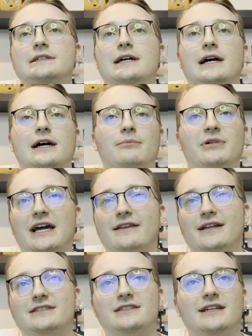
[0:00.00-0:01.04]
But yeah,
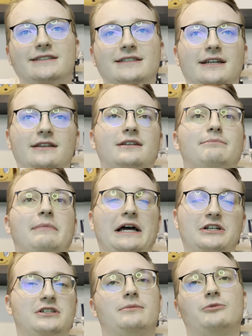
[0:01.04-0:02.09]
that's like the
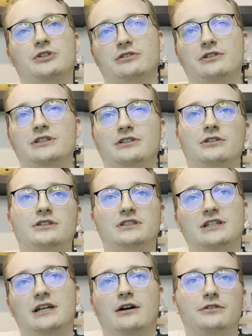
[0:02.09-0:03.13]
match summary screen. So you can
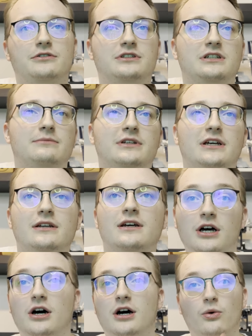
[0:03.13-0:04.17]
see how your team did.
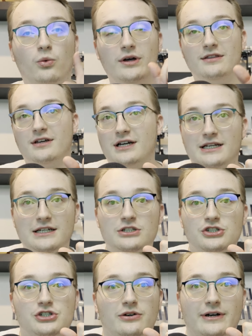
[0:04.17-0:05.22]
Oh, one thing I
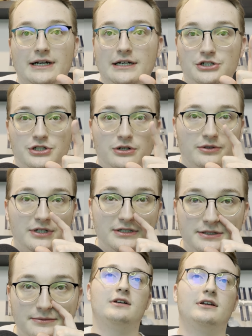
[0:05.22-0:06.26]
didn't show. I got to show
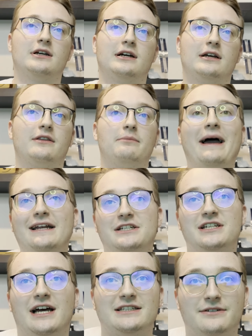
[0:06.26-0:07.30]
this. The match
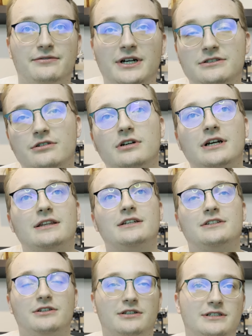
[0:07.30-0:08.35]
stats. I forgot to look at this.
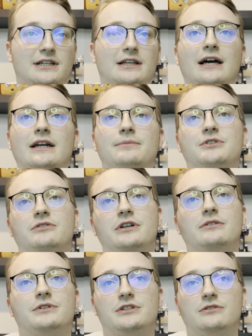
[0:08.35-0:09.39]
So there's the lineup screen,
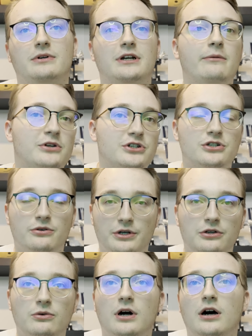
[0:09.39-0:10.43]
which is the one I've been showing
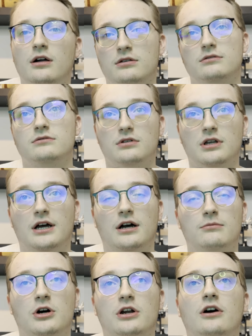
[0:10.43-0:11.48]
you all
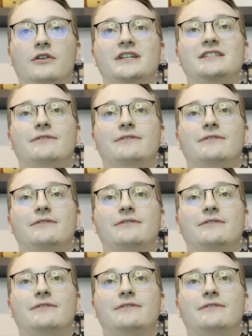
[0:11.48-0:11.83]
on all these.